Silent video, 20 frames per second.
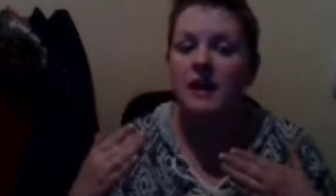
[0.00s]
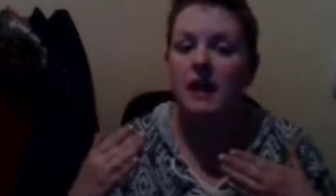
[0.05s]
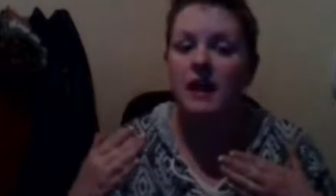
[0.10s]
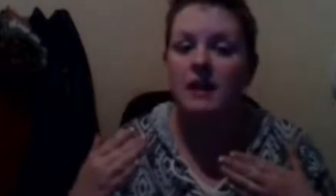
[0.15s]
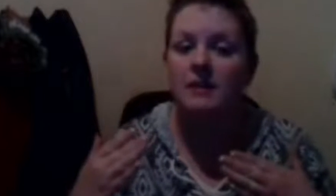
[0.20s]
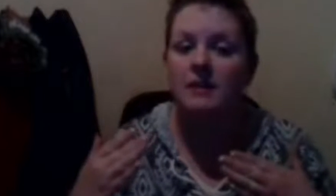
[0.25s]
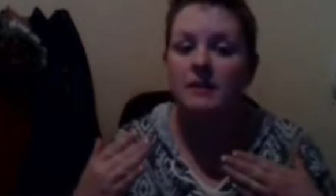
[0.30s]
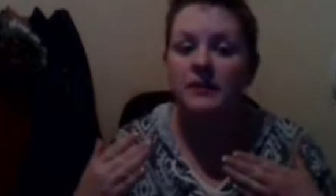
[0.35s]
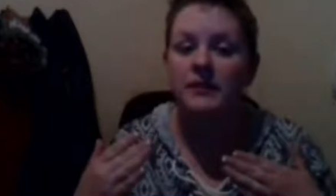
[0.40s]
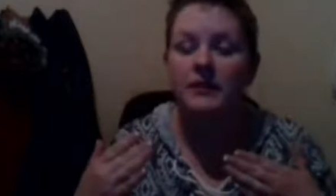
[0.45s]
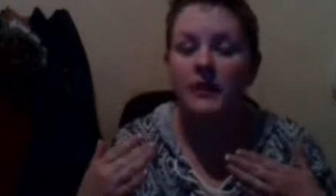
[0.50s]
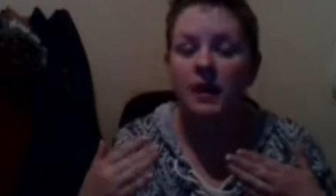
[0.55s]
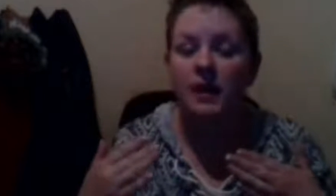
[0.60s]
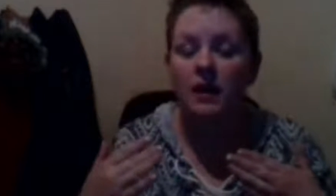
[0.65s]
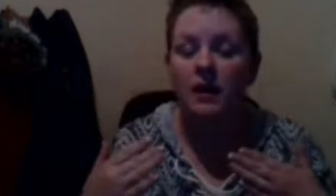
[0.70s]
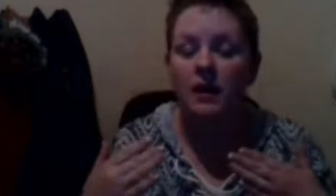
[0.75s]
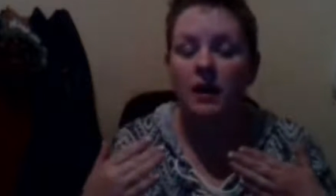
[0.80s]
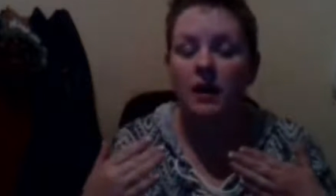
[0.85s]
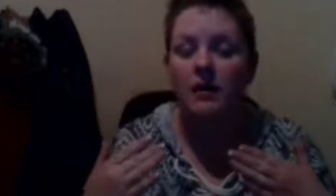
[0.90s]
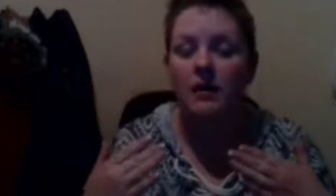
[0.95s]

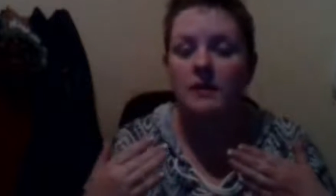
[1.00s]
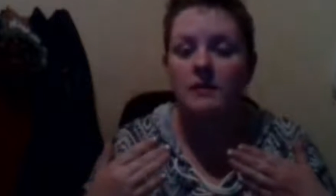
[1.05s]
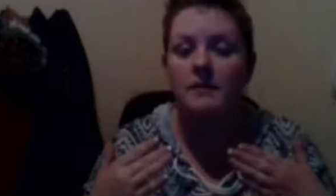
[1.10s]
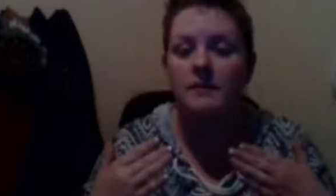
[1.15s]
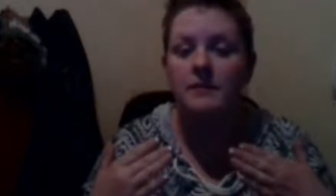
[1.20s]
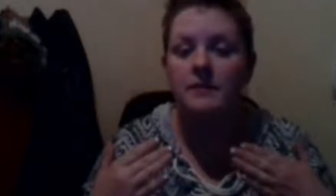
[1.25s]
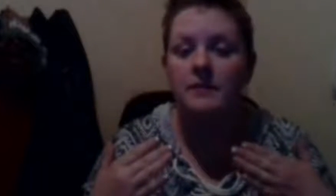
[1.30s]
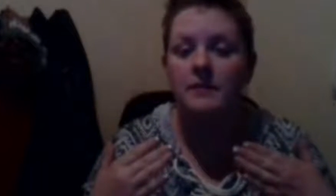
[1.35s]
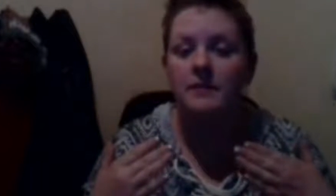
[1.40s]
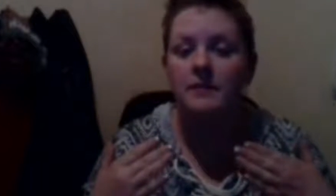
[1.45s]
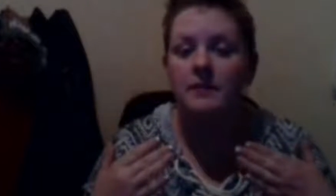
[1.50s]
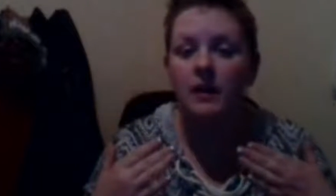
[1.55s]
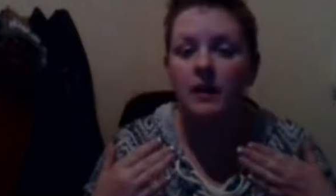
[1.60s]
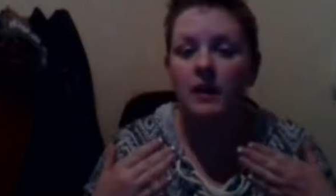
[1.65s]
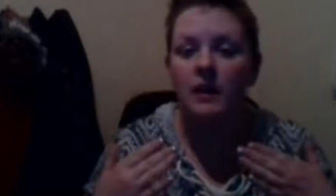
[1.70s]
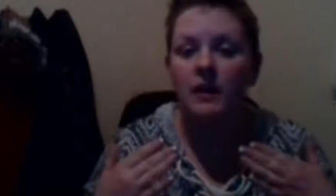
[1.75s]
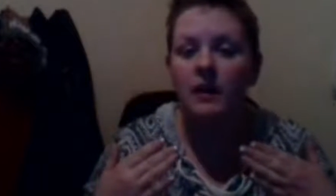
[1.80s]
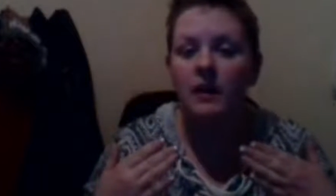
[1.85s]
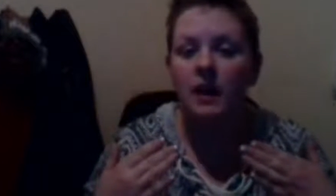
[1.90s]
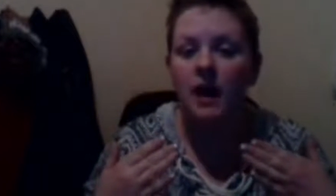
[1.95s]
how we
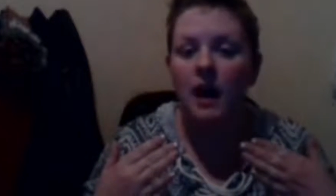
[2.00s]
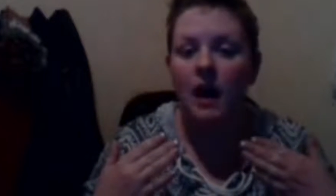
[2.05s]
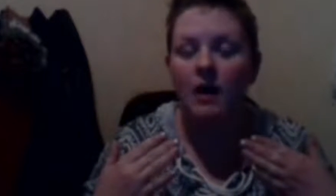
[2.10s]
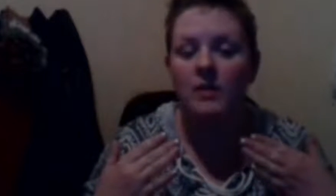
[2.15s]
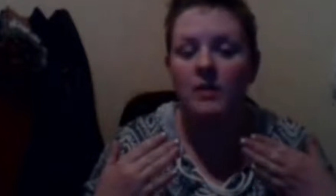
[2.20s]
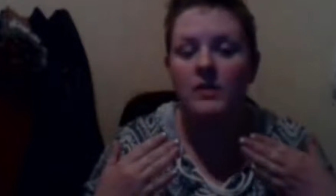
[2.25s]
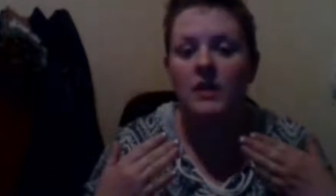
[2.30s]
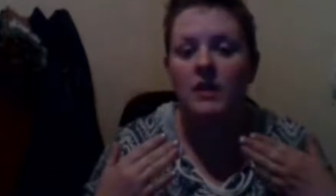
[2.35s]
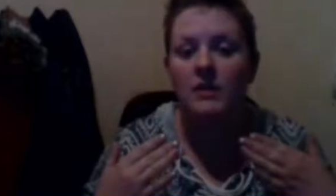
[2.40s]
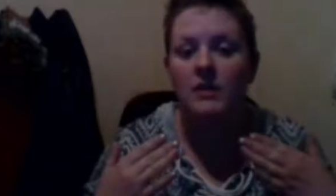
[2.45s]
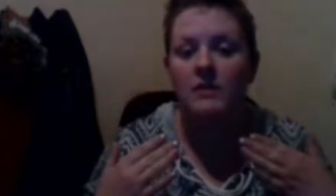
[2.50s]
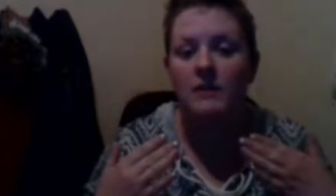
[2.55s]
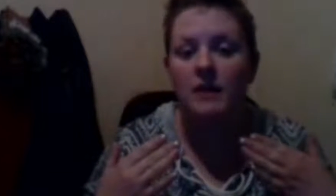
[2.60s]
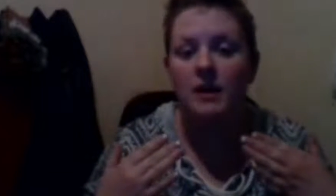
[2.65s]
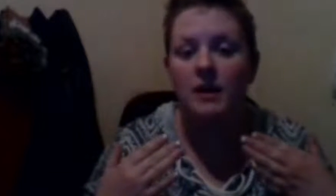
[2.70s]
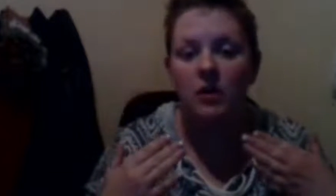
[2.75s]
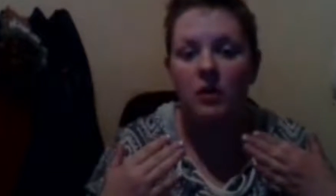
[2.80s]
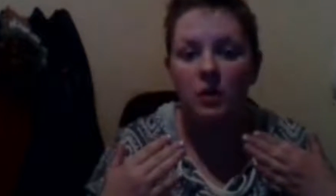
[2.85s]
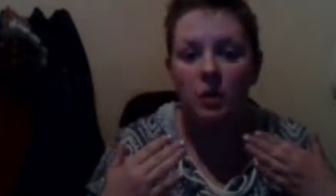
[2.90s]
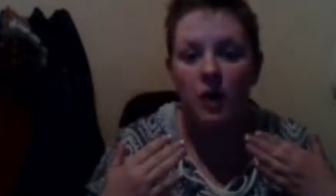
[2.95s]
talked about a
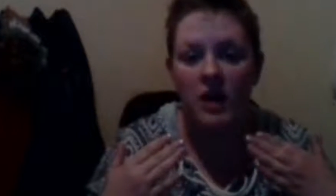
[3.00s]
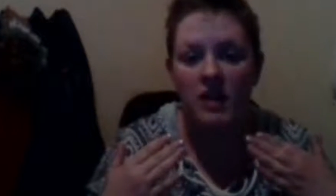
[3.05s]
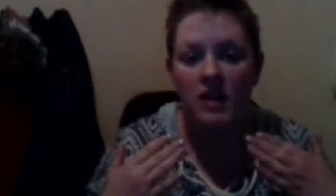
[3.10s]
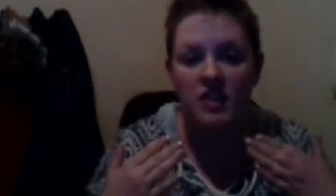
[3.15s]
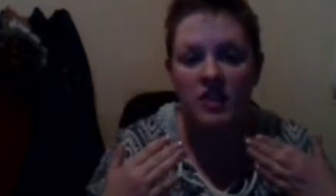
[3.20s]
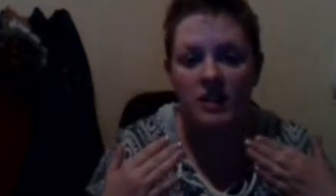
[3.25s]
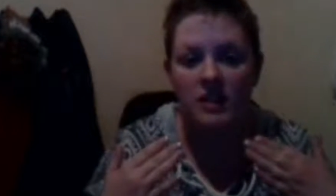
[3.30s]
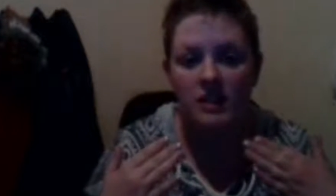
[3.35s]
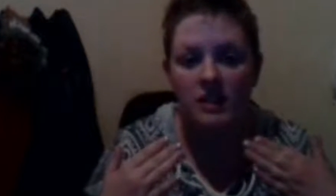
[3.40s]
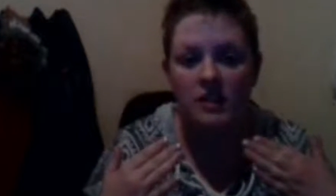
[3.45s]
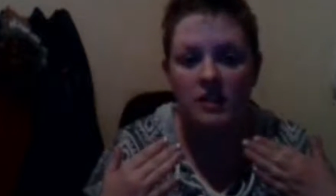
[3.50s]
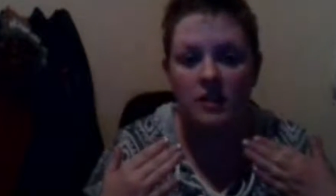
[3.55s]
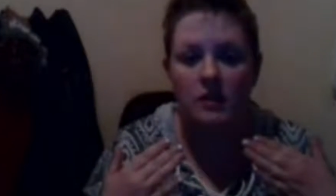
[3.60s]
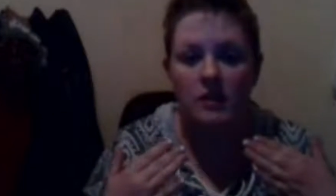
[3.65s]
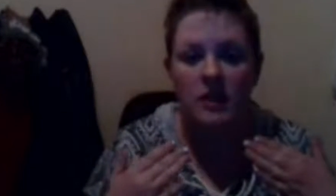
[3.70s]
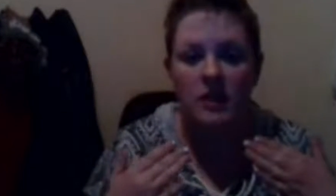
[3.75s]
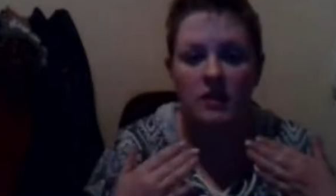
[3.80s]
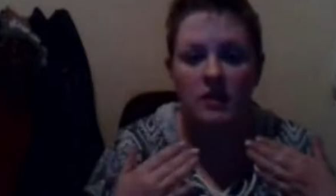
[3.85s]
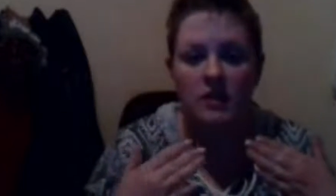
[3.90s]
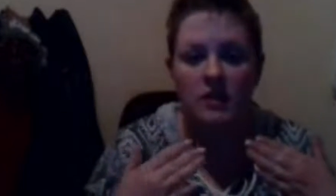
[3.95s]
question intonation
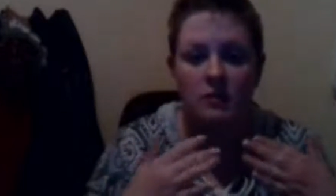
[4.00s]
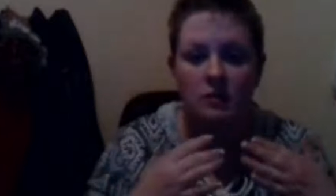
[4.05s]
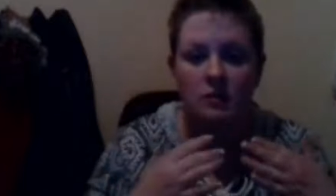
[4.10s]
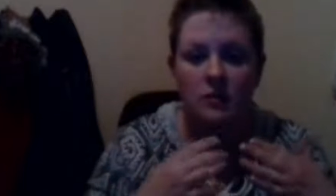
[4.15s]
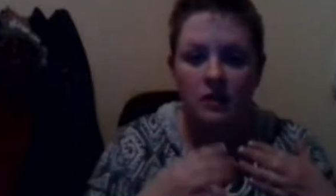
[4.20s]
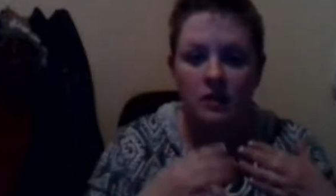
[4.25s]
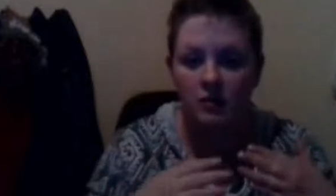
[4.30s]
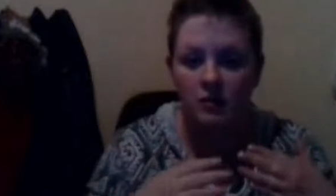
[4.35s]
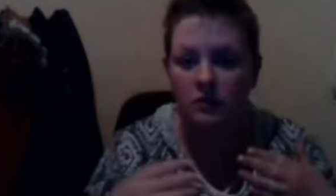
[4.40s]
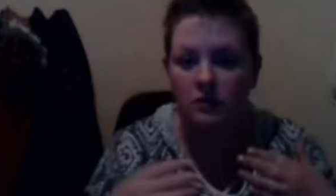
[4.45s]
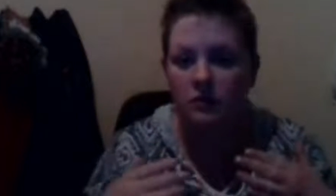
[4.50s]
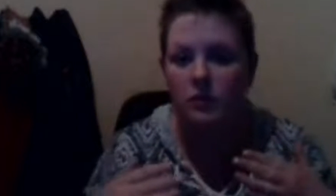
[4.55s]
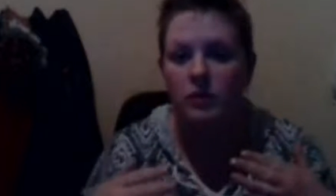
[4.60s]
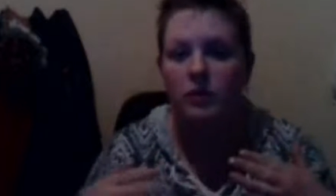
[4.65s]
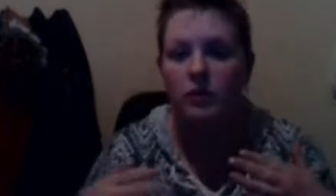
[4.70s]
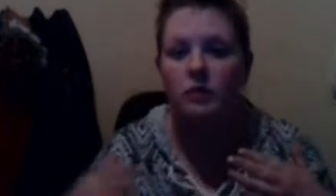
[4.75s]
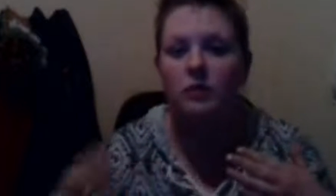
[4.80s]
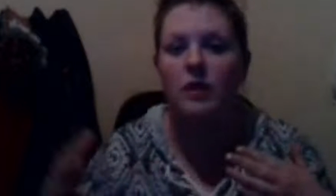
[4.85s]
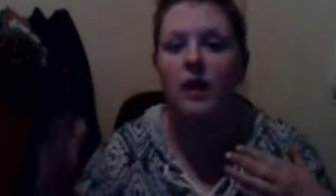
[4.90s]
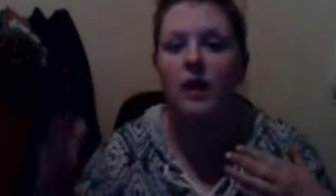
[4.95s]
will
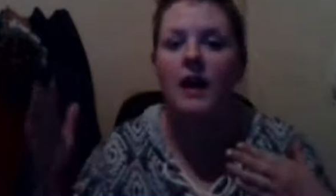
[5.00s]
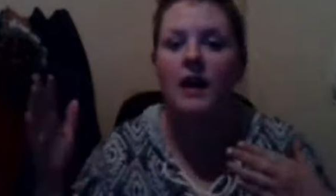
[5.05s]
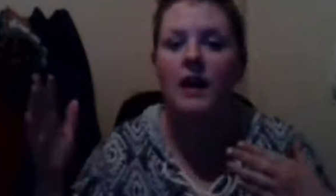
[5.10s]
rise.